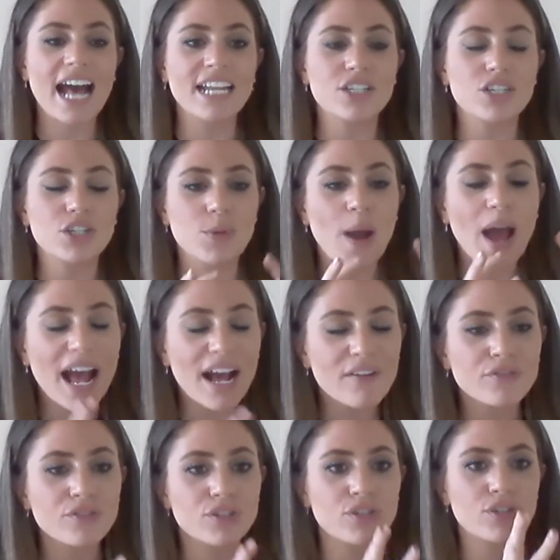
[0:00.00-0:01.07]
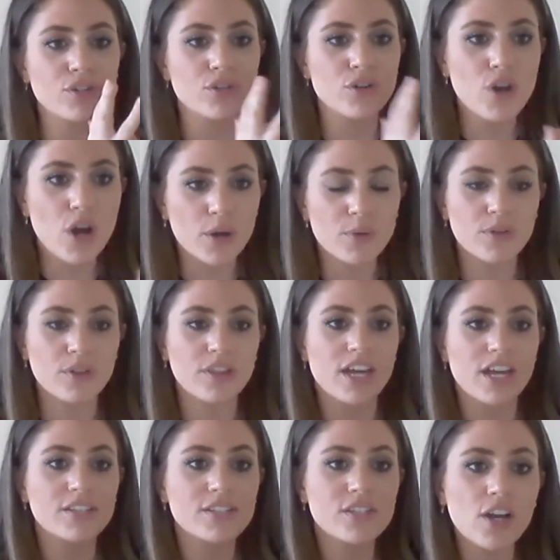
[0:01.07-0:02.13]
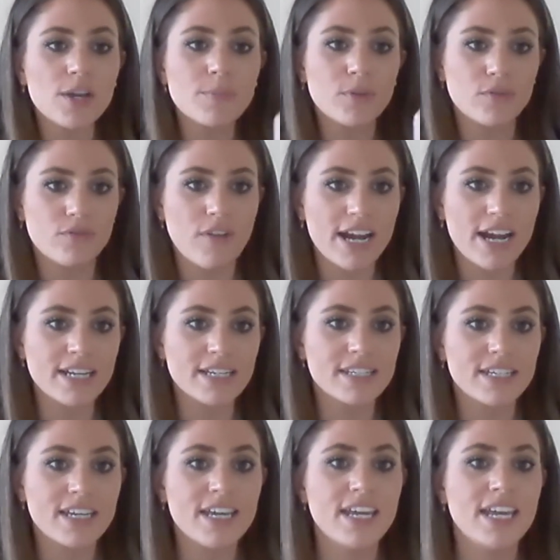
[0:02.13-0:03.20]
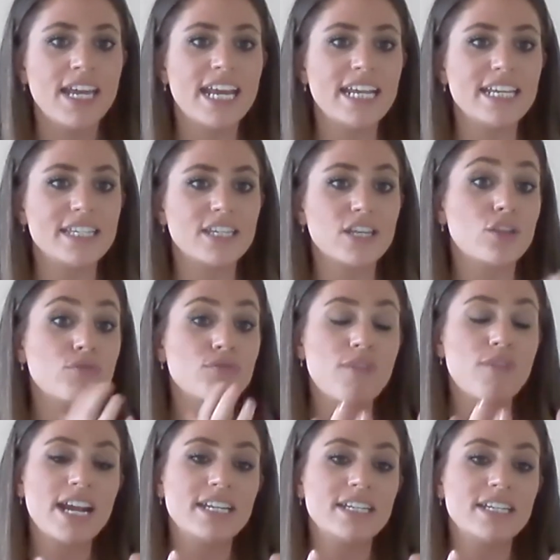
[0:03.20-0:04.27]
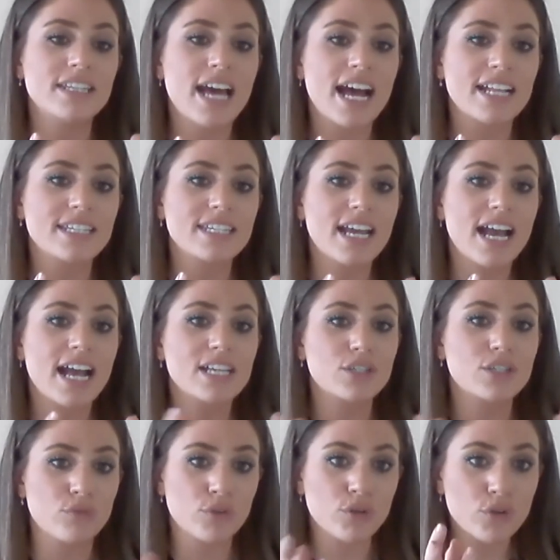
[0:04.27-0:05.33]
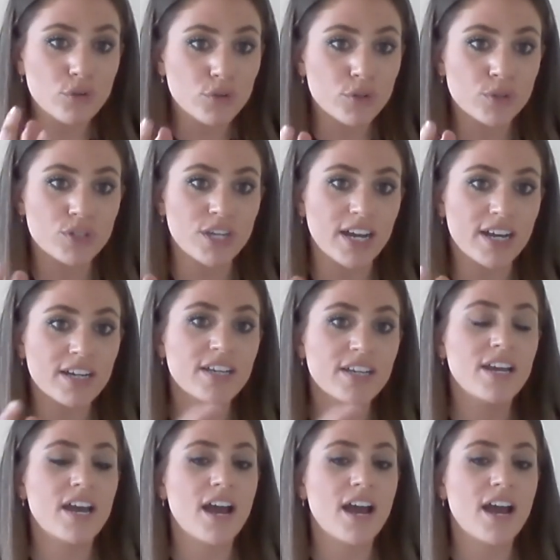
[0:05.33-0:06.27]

And you have to know that the assignment rate is the rate that, as a recruiter,